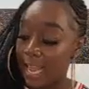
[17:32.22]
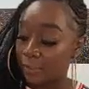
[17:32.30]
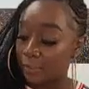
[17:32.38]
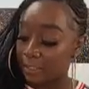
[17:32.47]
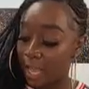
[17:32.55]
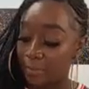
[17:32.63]

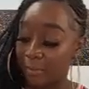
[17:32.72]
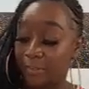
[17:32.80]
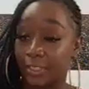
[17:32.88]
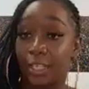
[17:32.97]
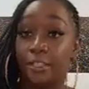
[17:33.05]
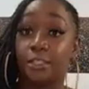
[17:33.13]
on top of
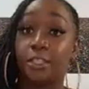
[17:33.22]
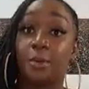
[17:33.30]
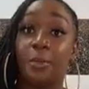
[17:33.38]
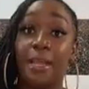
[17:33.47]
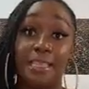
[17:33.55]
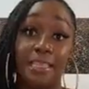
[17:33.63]
each other.
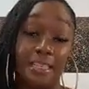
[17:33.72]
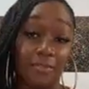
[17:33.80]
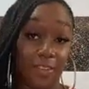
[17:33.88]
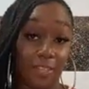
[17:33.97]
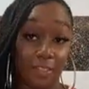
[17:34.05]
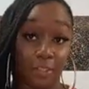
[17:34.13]
So in the
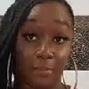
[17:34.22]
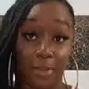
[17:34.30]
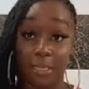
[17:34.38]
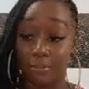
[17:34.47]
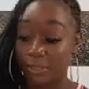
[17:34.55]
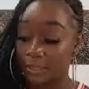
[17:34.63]
event that you
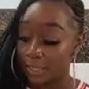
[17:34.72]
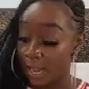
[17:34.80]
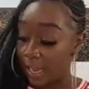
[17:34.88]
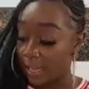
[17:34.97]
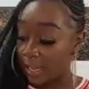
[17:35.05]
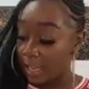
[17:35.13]
make a
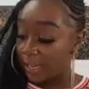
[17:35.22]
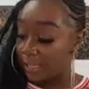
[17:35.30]
mistake,